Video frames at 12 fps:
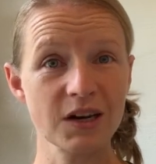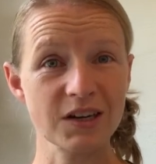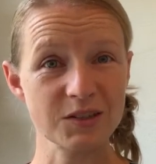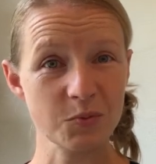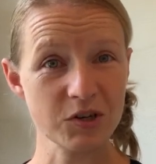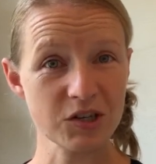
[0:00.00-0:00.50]
and
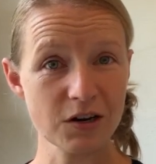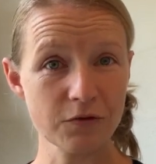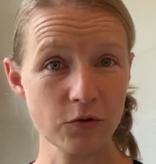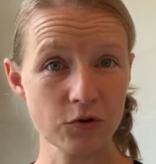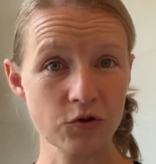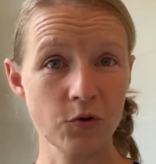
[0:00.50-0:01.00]
especially
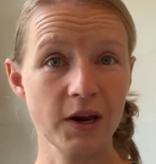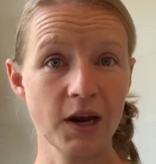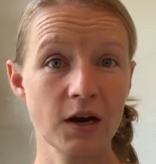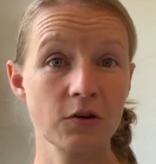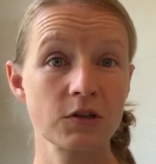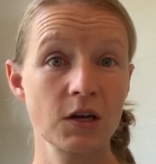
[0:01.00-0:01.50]
for drawing
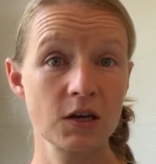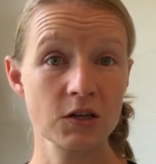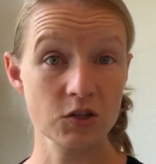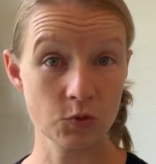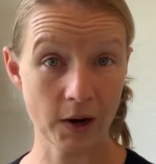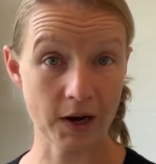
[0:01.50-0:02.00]
out
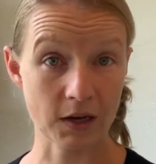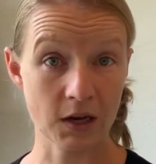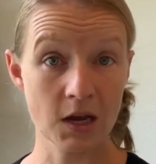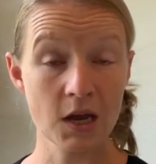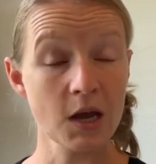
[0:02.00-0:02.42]
swelling.